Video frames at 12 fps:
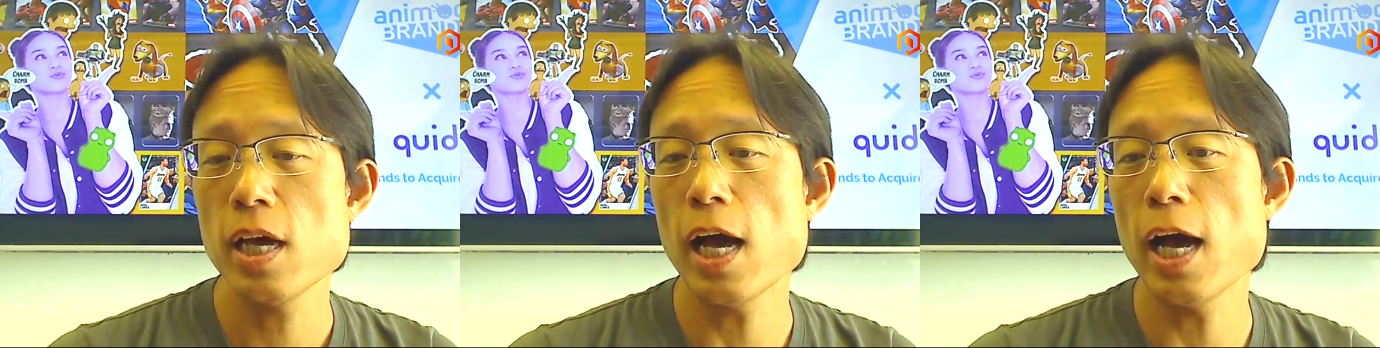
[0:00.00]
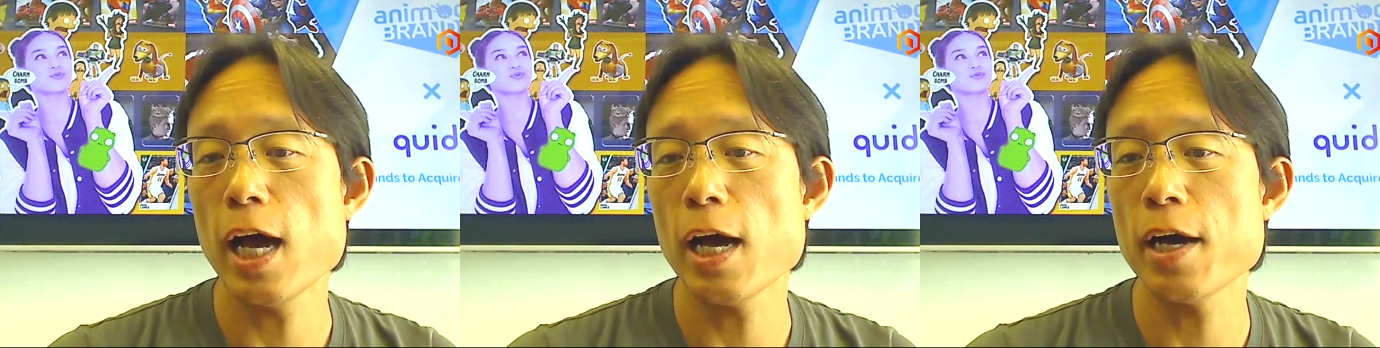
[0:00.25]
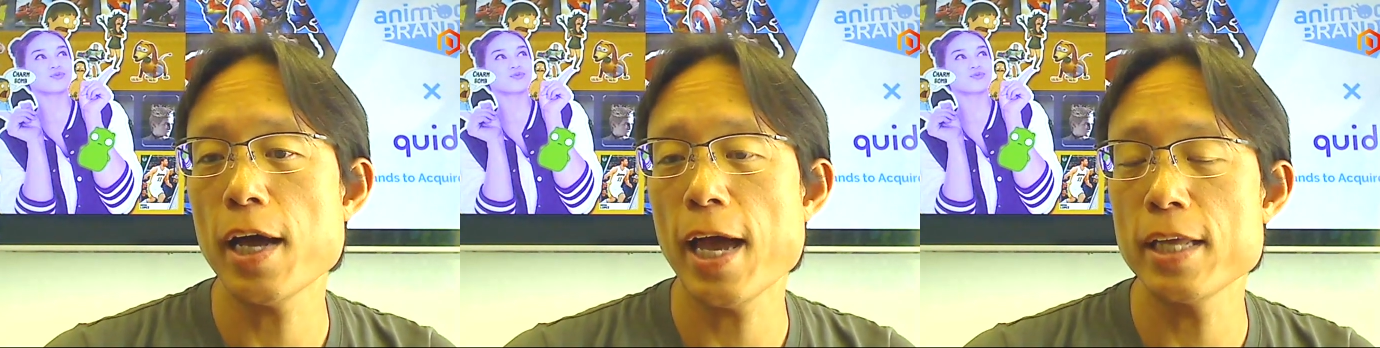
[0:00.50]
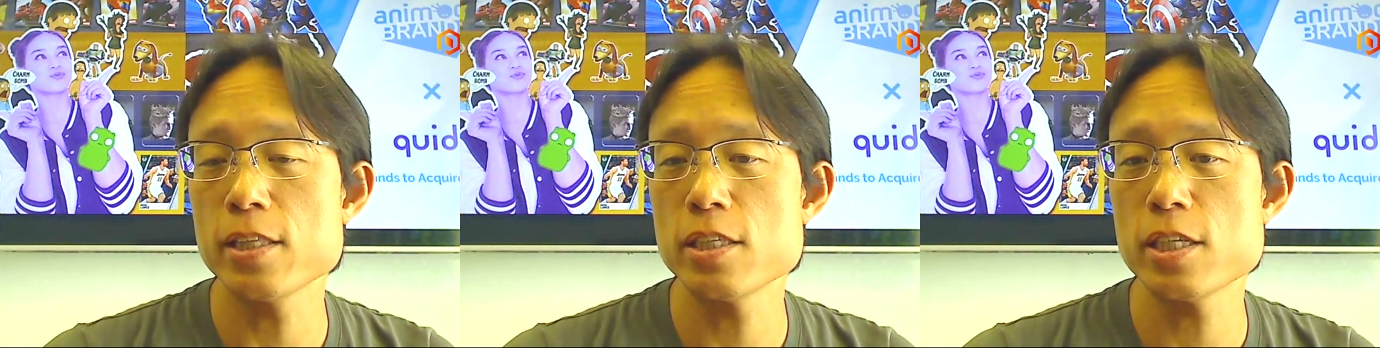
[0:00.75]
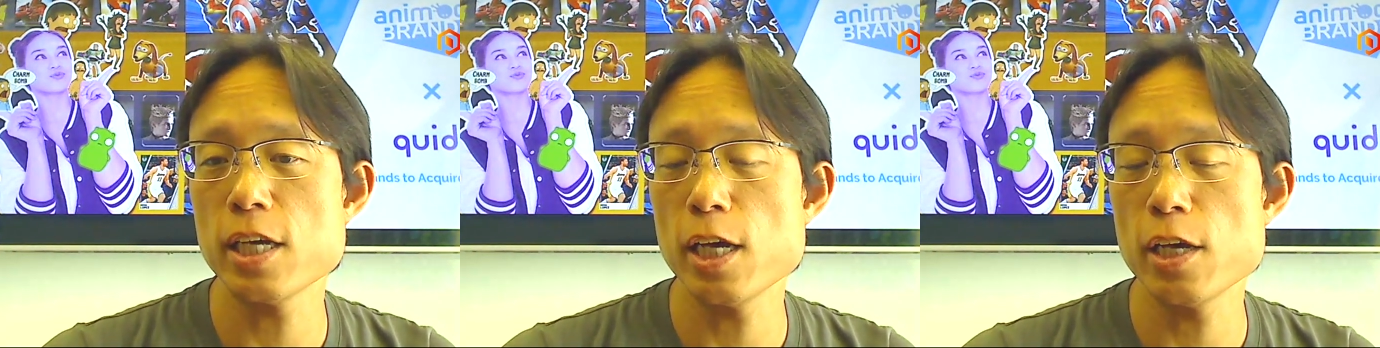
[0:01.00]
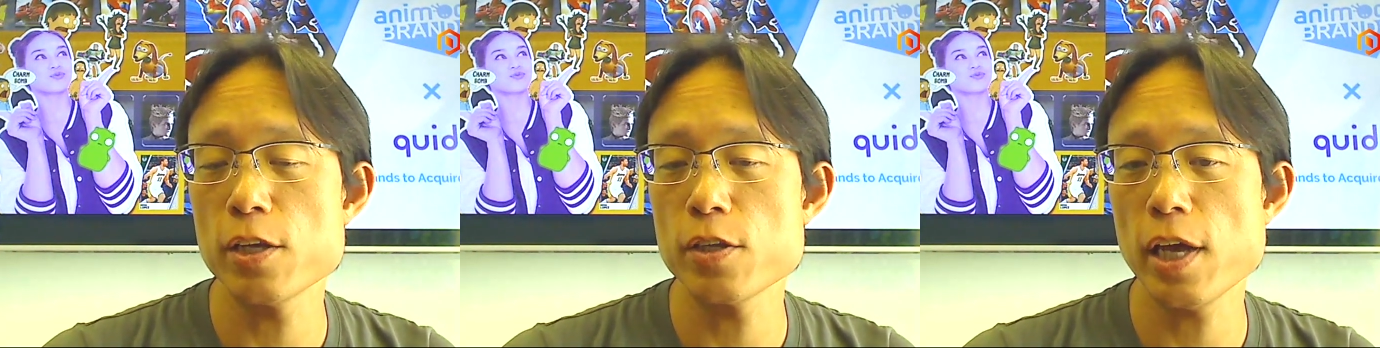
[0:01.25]
Speaker 1: Uh, and
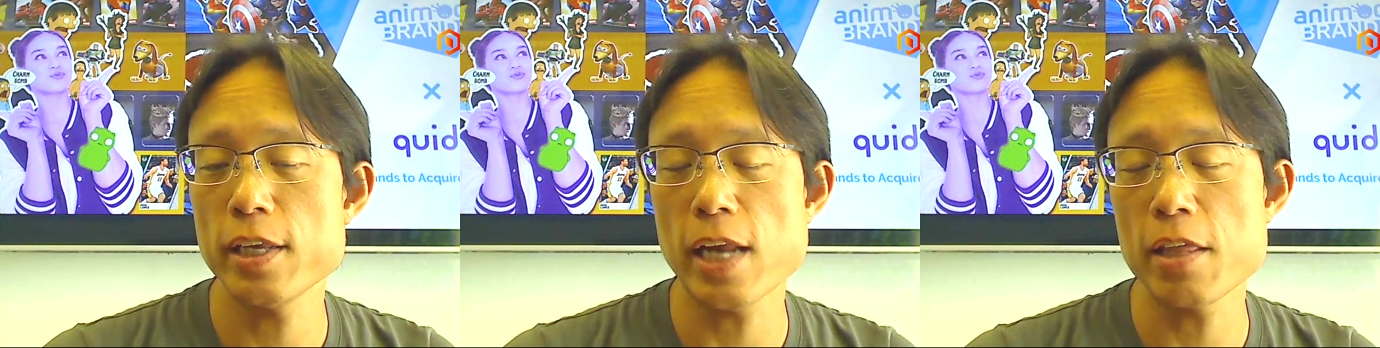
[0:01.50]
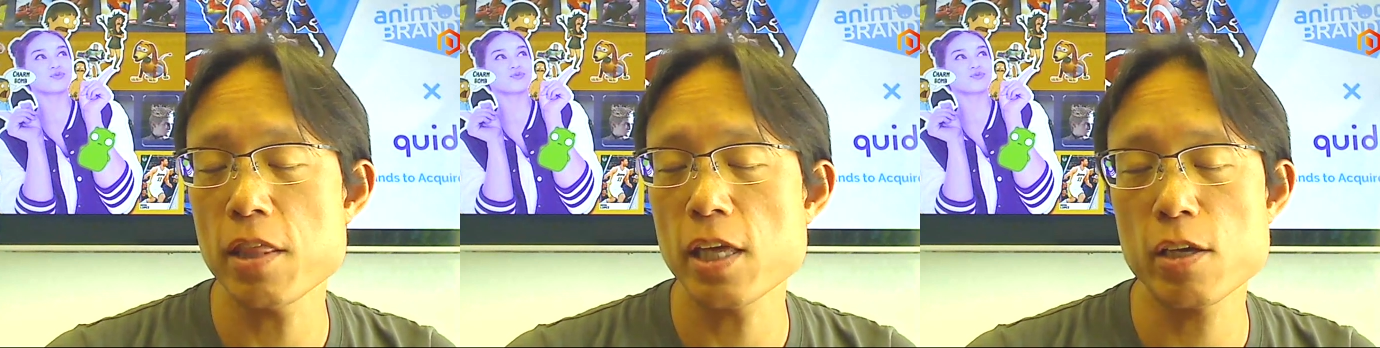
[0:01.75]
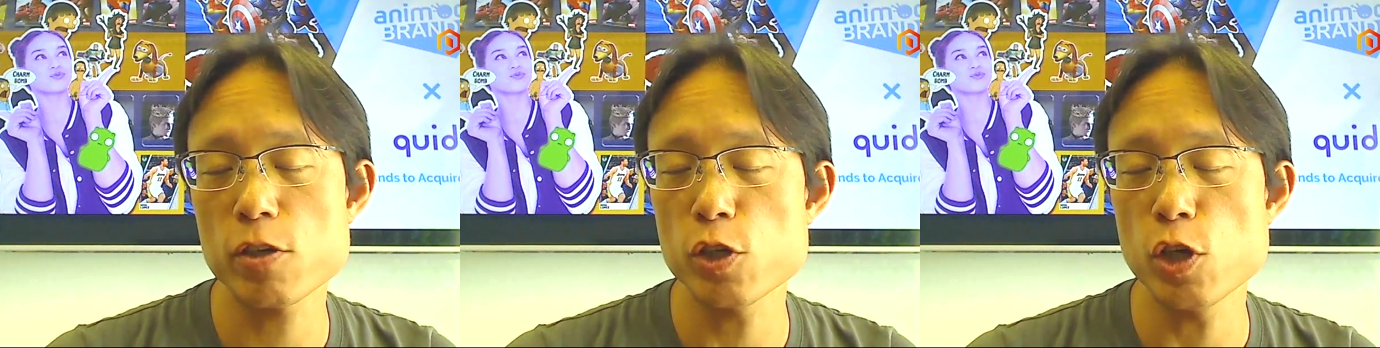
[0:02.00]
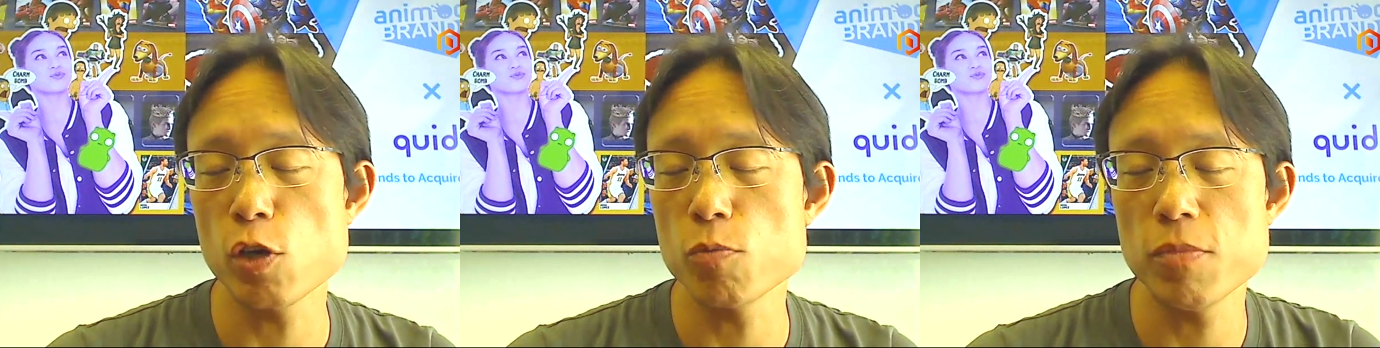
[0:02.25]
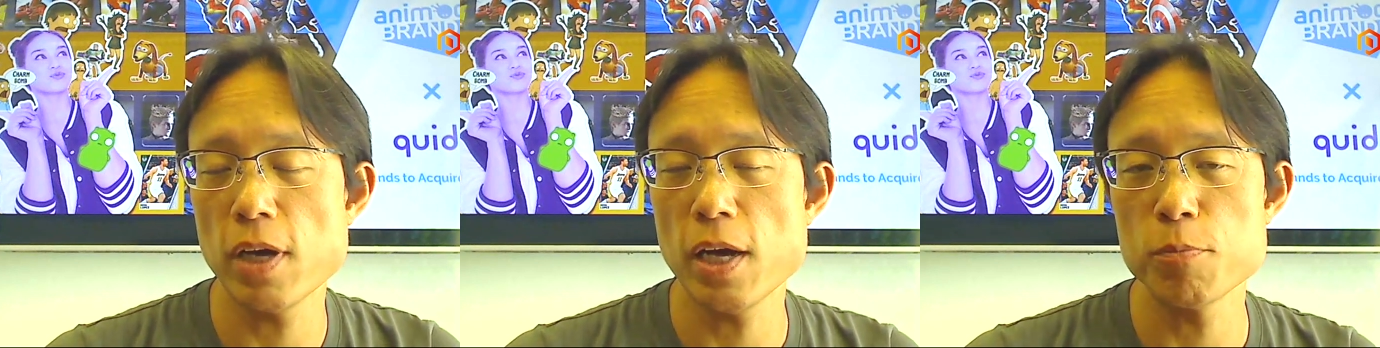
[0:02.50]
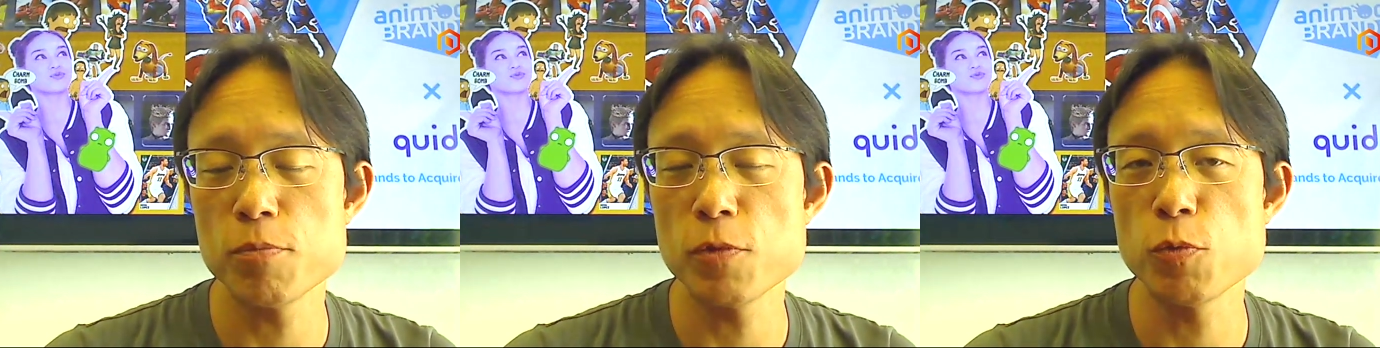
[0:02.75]
uh, and I think you know um,